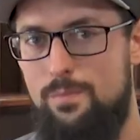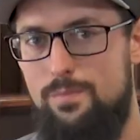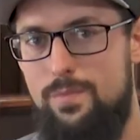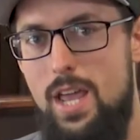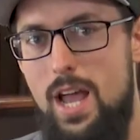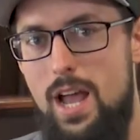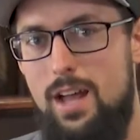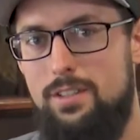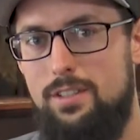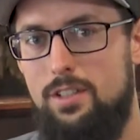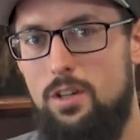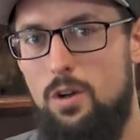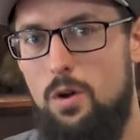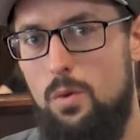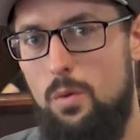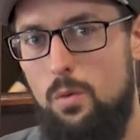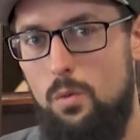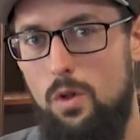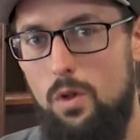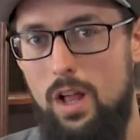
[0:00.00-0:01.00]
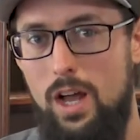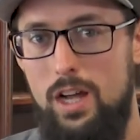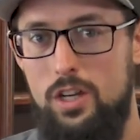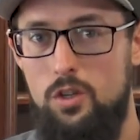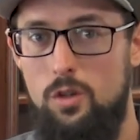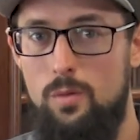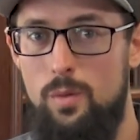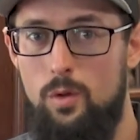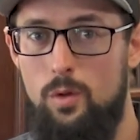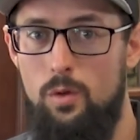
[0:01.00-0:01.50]
Yeah, so we'll
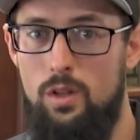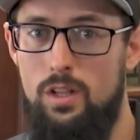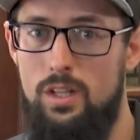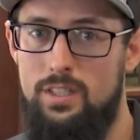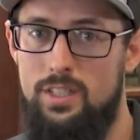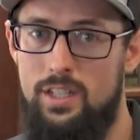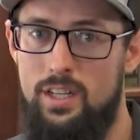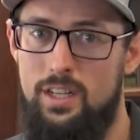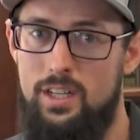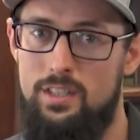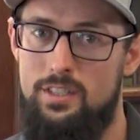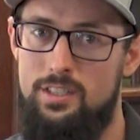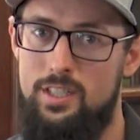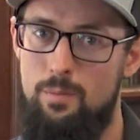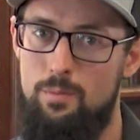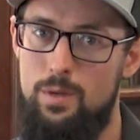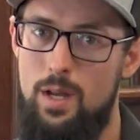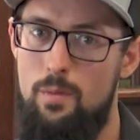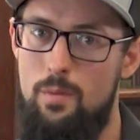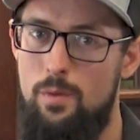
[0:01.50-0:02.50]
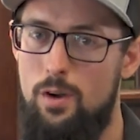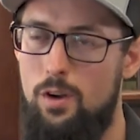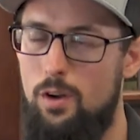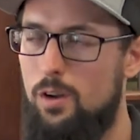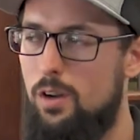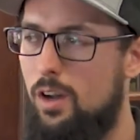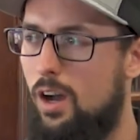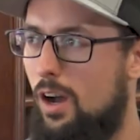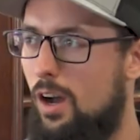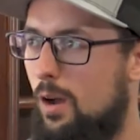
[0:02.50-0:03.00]
actually be releasing it in
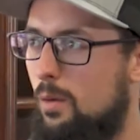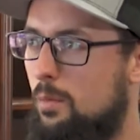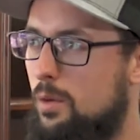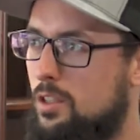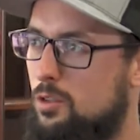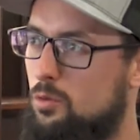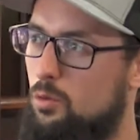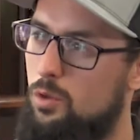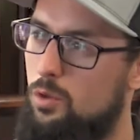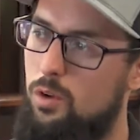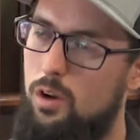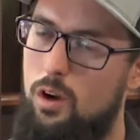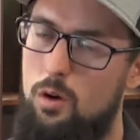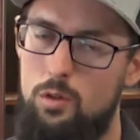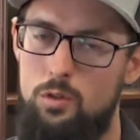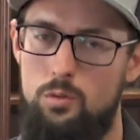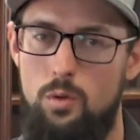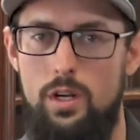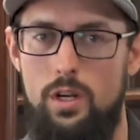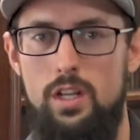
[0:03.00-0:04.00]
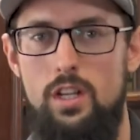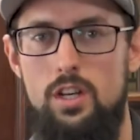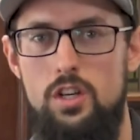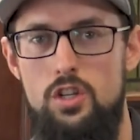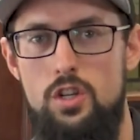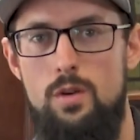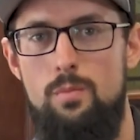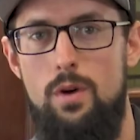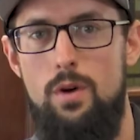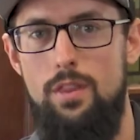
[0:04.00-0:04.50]
September because we always want to get a
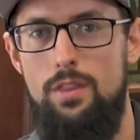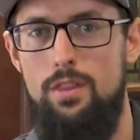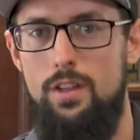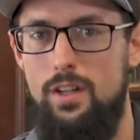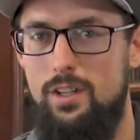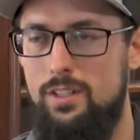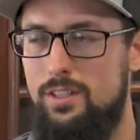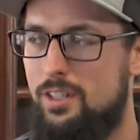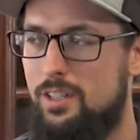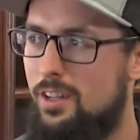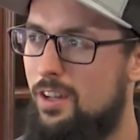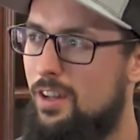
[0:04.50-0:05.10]
jump on things